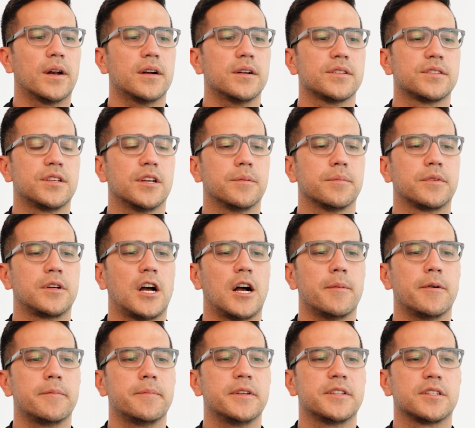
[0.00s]
are some
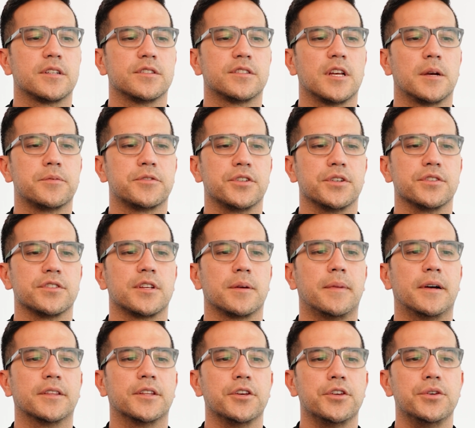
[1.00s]
common misconceptions
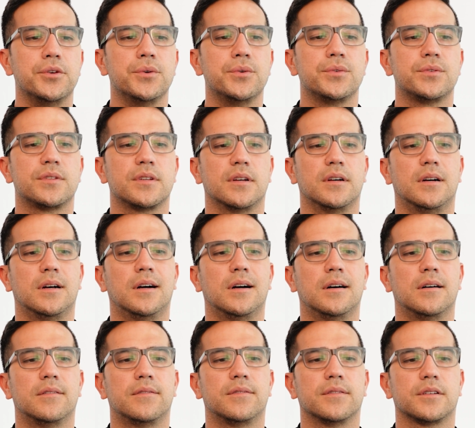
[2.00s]
about the use
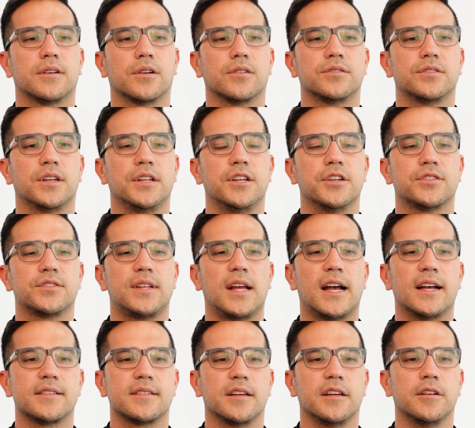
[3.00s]
of
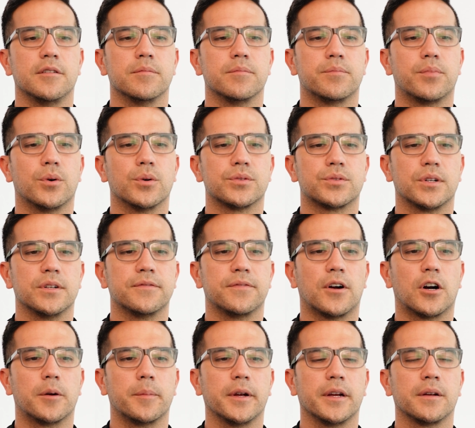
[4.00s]
coccidiostats in poultry
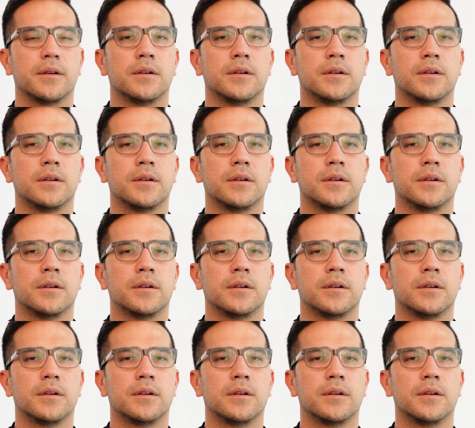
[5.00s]
farming?